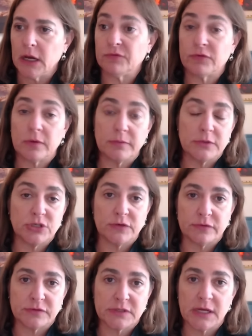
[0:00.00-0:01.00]
from the
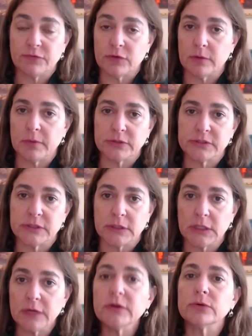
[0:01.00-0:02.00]
chief of staff, from Herzl
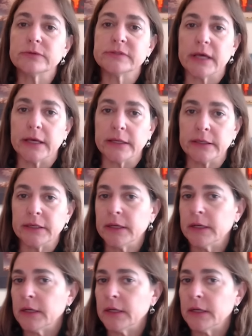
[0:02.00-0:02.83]
Levy, who said